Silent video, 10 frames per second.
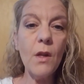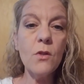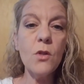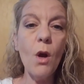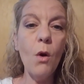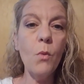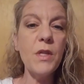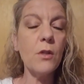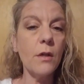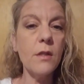So we
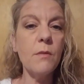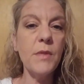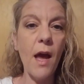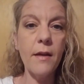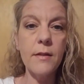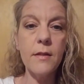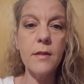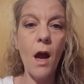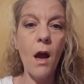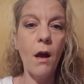started some
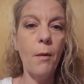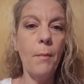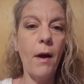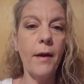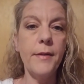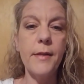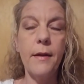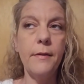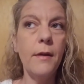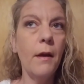tests. I
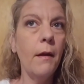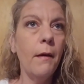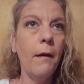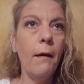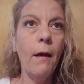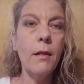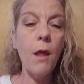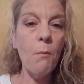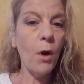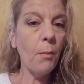did
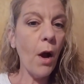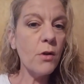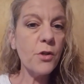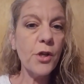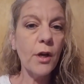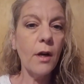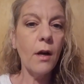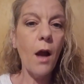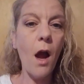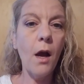lumbar
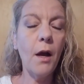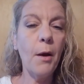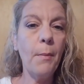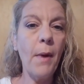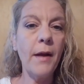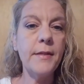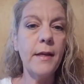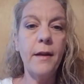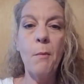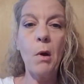puncture. I
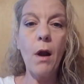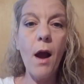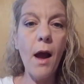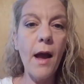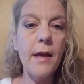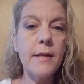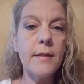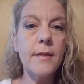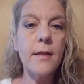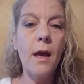did
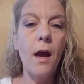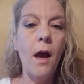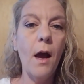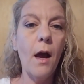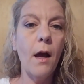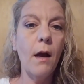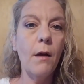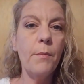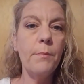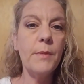MRIs,
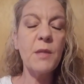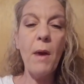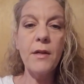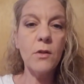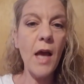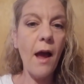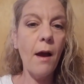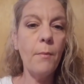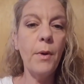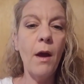spinal
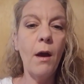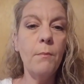tap.